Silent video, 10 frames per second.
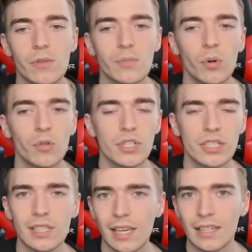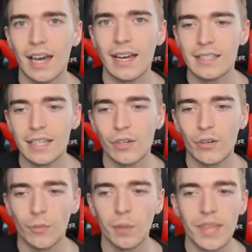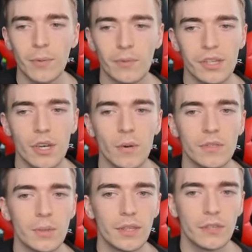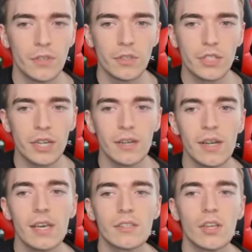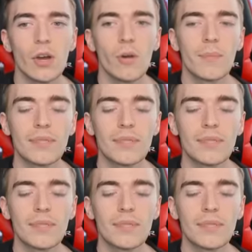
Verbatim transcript: was more just like an idea of what they want to go and do in the future. So